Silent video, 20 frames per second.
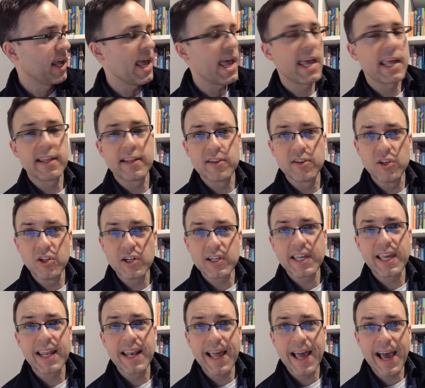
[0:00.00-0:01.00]
and look
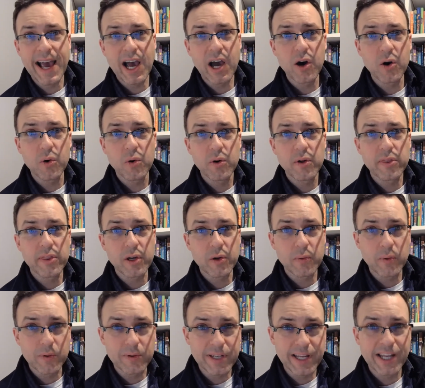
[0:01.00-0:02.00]
at how the
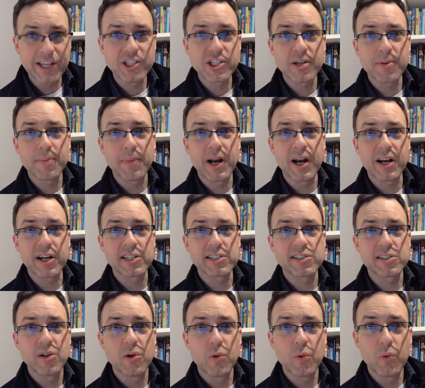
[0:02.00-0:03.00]
quotation
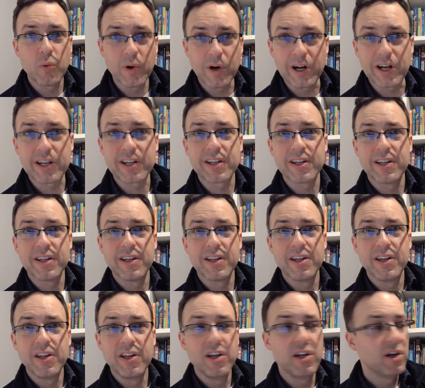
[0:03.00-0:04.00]
marks work.
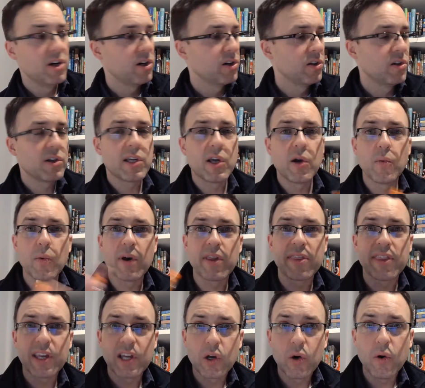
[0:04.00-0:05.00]
Look at what
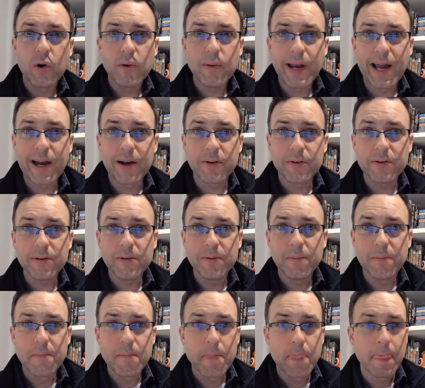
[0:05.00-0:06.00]
they go around,
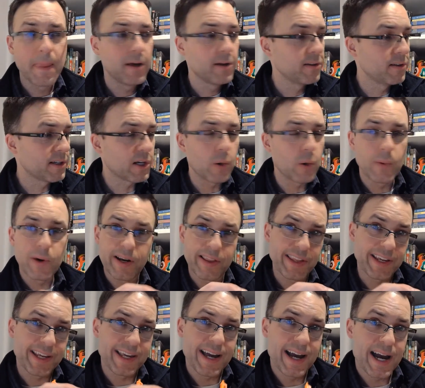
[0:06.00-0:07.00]
look at where
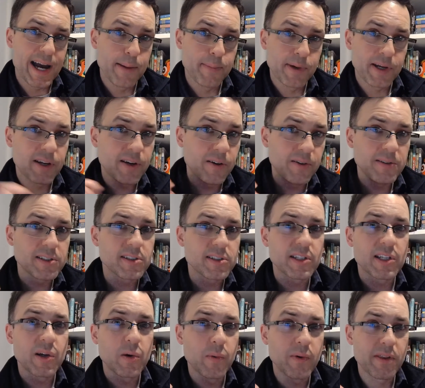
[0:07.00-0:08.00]
the comma goes,
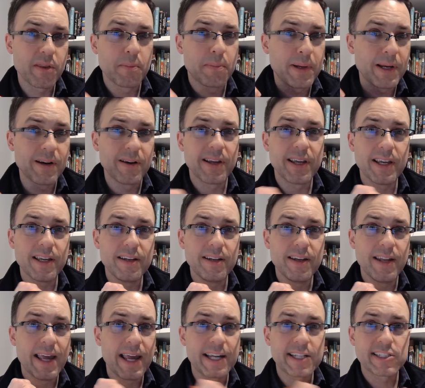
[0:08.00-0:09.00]
look at where the period,
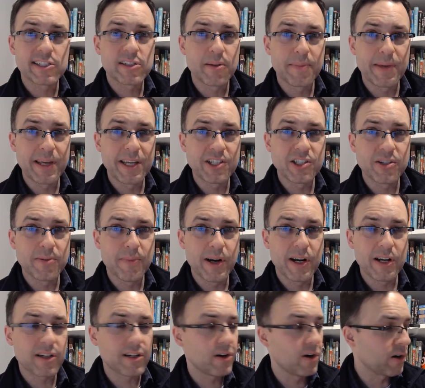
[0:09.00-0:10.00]
exclamation
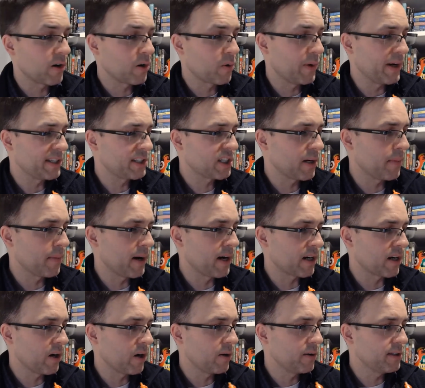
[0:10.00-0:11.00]
mark, or question mark
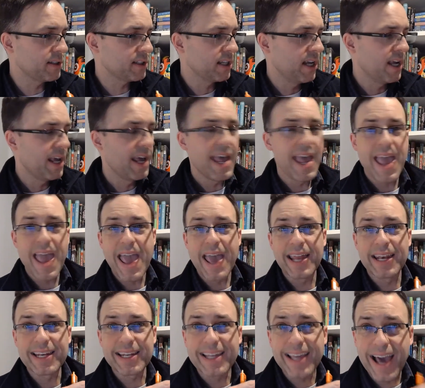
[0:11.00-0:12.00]
goes,
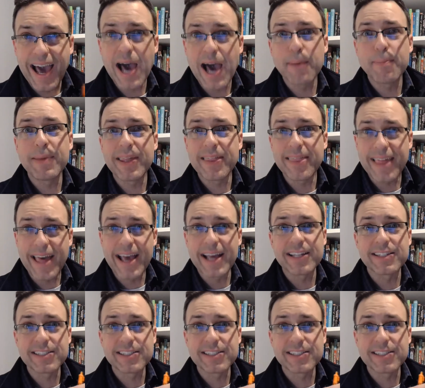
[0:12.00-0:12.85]
and copy that